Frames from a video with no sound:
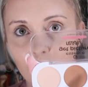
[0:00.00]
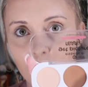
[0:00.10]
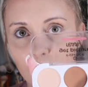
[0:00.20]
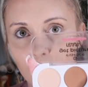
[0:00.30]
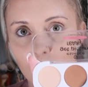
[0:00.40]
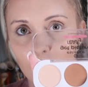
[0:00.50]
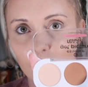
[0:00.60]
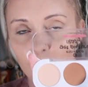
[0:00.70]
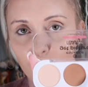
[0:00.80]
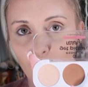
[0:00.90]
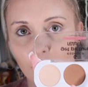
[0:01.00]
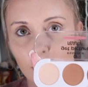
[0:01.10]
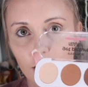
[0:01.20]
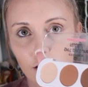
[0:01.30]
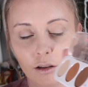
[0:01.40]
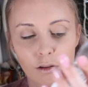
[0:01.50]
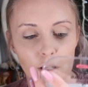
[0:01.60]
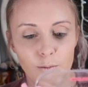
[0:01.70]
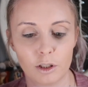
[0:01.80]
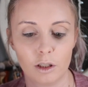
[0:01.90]
That's in bronzing
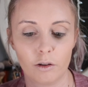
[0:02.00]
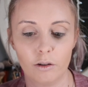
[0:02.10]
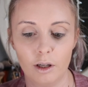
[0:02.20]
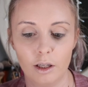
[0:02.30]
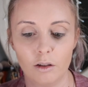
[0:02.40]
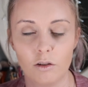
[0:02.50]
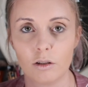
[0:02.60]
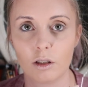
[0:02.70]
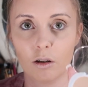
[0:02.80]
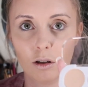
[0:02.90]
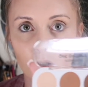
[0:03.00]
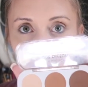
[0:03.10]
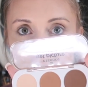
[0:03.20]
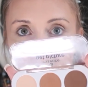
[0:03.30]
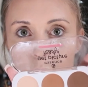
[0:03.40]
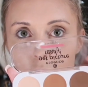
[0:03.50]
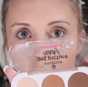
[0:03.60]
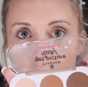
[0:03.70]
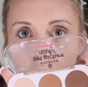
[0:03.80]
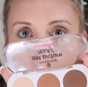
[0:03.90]
contour. I'm just going to go ahead and use the contour shade,
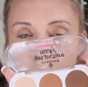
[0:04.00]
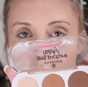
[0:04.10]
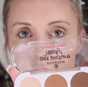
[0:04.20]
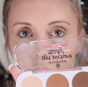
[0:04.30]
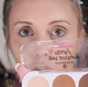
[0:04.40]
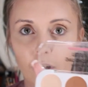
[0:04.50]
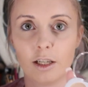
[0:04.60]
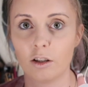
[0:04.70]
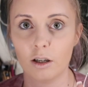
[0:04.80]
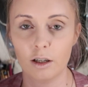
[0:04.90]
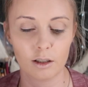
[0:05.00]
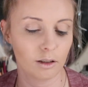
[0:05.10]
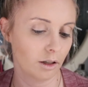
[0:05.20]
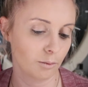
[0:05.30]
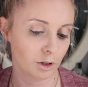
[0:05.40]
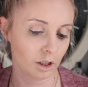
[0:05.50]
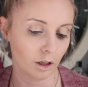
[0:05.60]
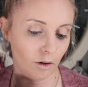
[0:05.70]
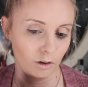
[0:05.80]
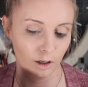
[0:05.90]
which does look very dark. So I'm just
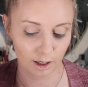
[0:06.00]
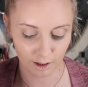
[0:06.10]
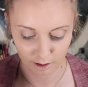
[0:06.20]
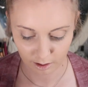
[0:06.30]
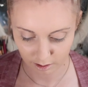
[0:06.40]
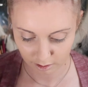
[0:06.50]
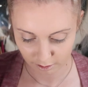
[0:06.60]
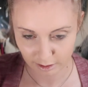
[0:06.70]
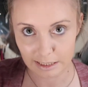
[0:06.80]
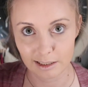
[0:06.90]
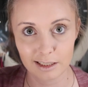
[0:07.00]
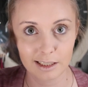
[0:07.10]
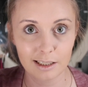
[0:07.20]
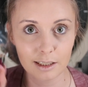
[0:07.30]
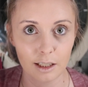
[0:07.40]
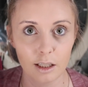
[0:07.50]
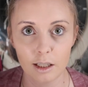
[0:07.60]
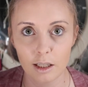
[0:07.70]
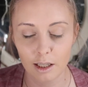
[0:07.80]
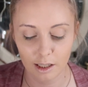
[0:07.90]
going to go in like just
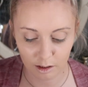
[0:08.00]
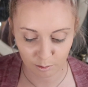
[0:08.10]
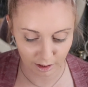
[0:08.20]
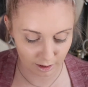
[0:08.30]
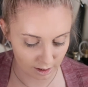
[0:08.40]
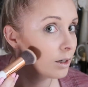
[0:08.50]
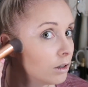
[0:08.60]
a little bit.